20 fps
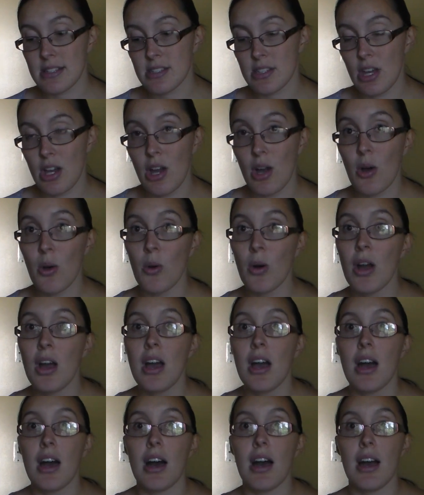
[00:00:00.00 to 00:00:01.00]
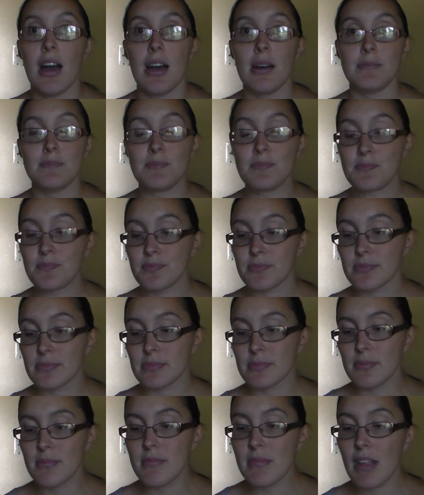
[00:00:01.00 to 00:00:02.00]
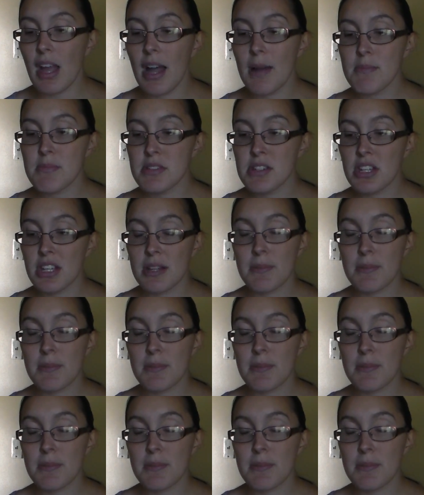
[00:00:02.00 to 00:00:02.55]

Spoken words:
so I'm